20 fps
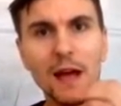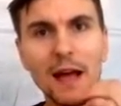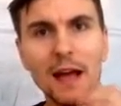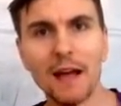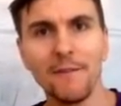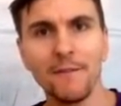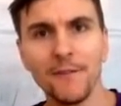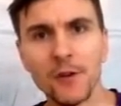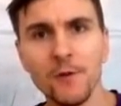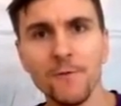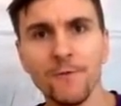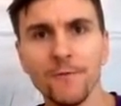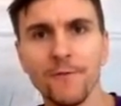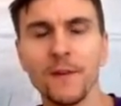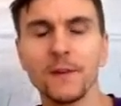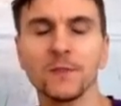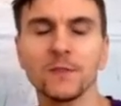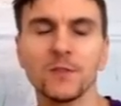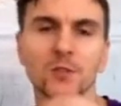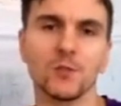if you
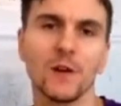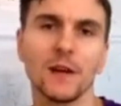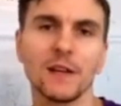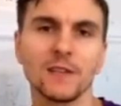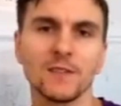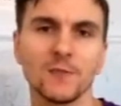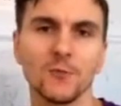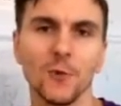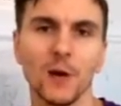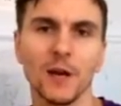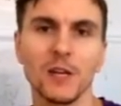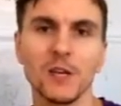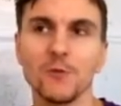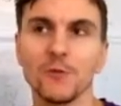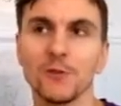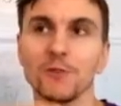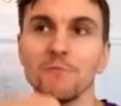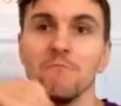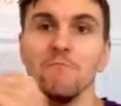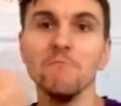feel straight away you
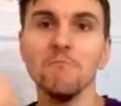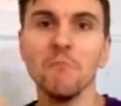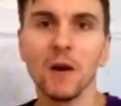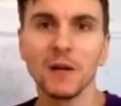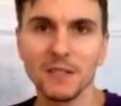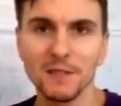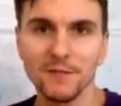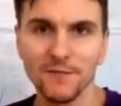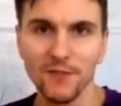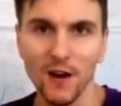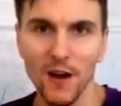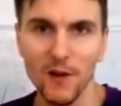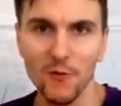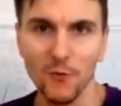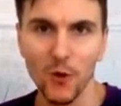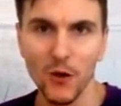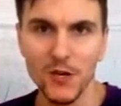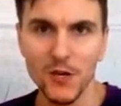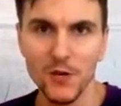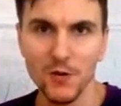can modify
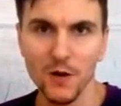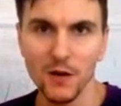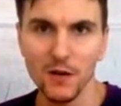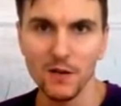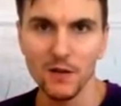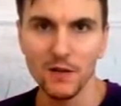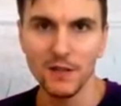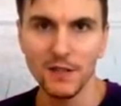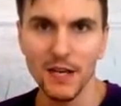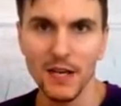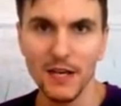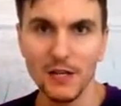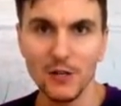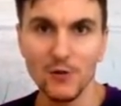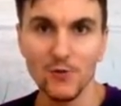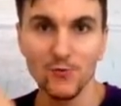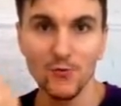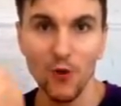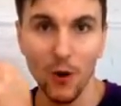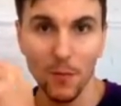what you heard and
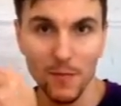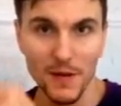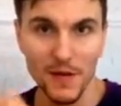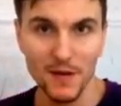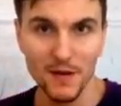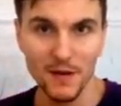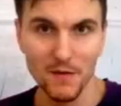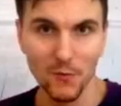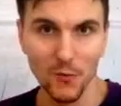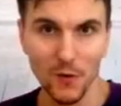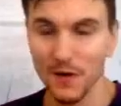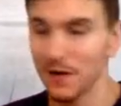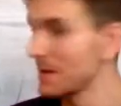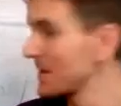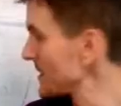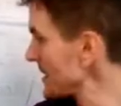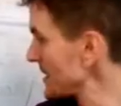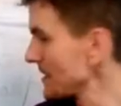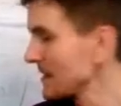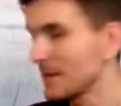drop in one of
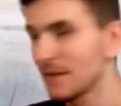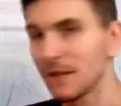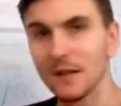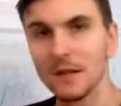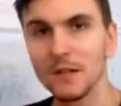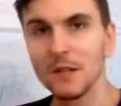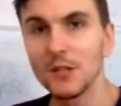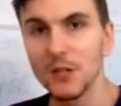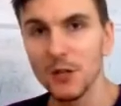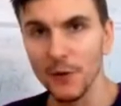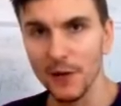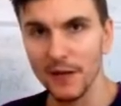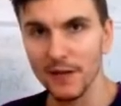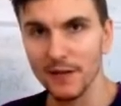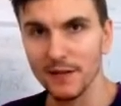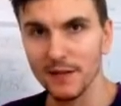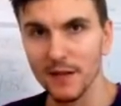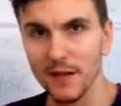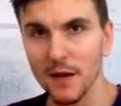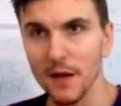these, do
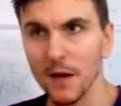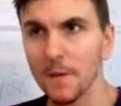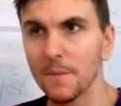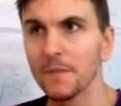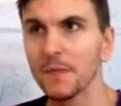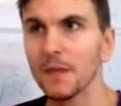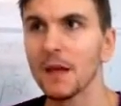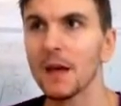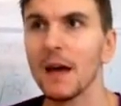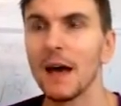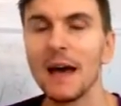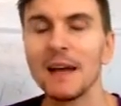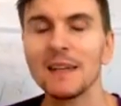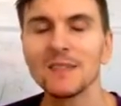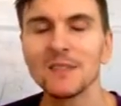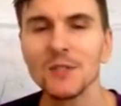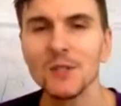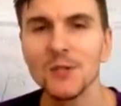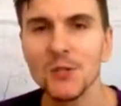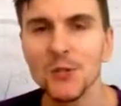it.
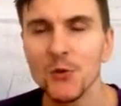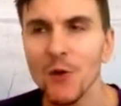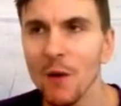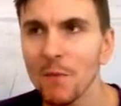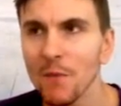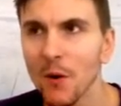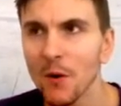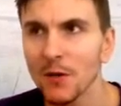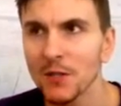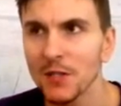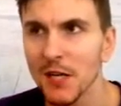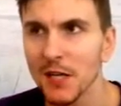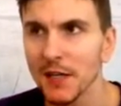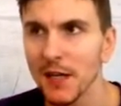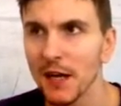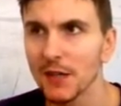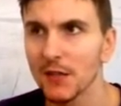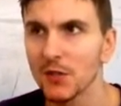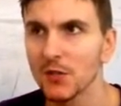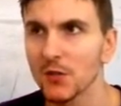Est-ce que tu as mangé
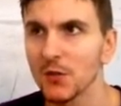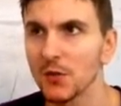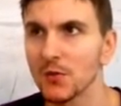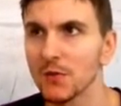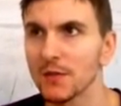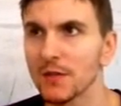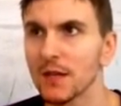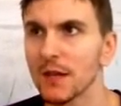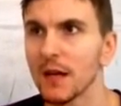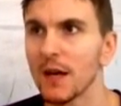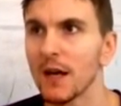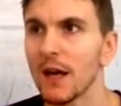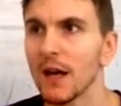quelque chose?